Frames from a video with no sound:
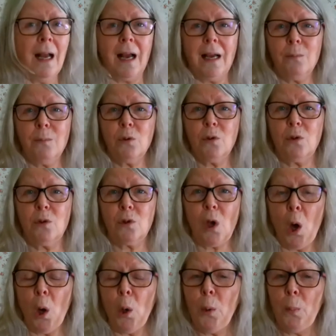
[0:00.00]
I'm
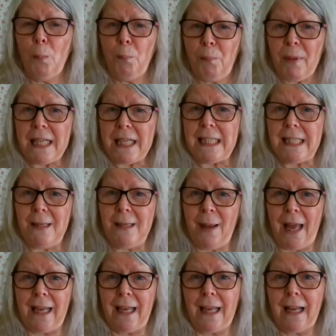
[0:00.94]
so busy
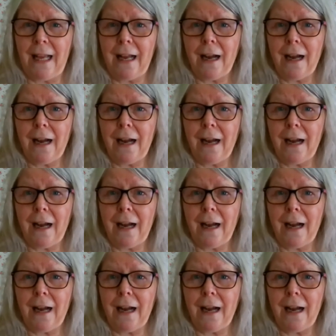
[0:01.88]
making